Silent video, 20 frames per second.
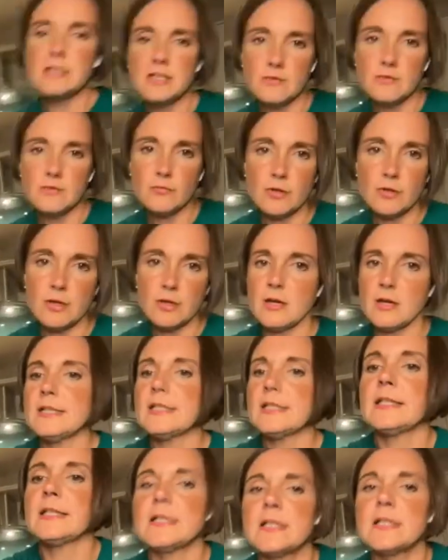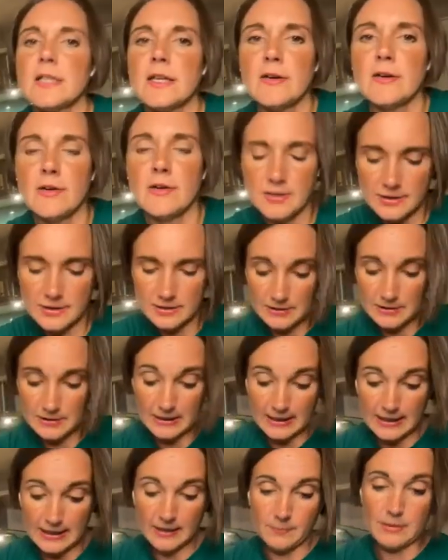was going to do royal icing, so I used to
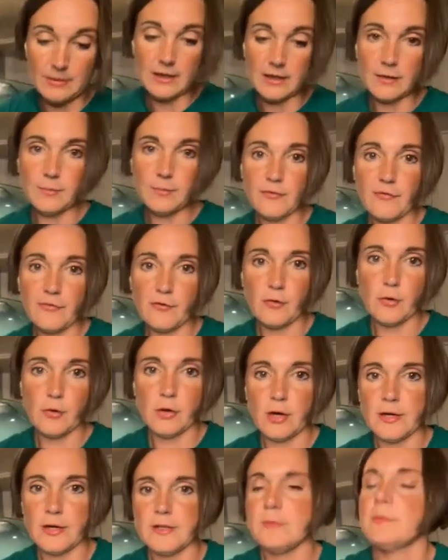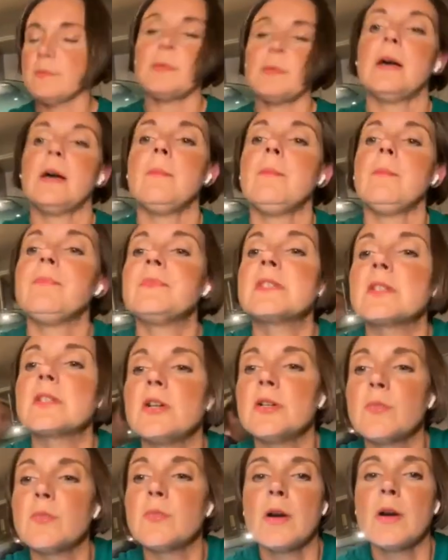be a cake maker before I
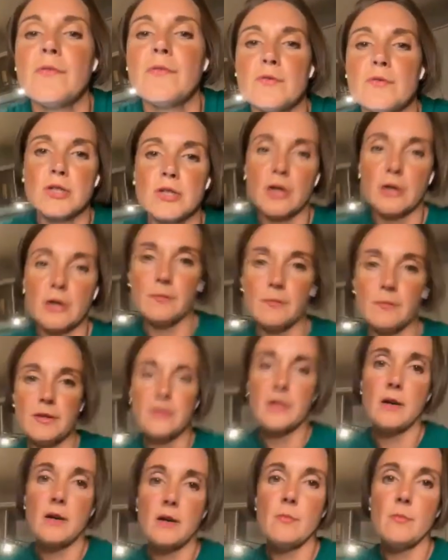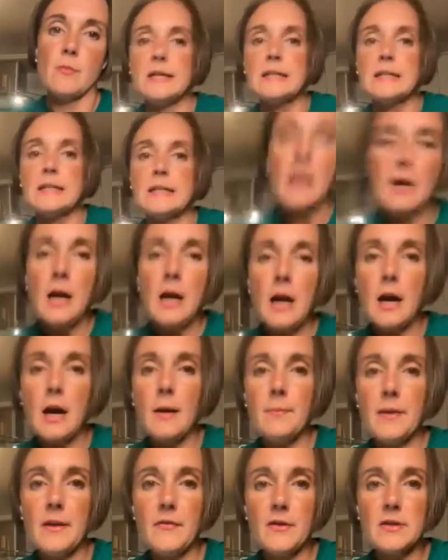started work full-time with Thermomix.
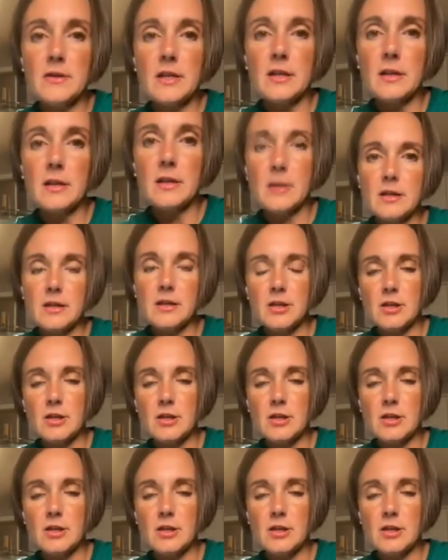If I was going to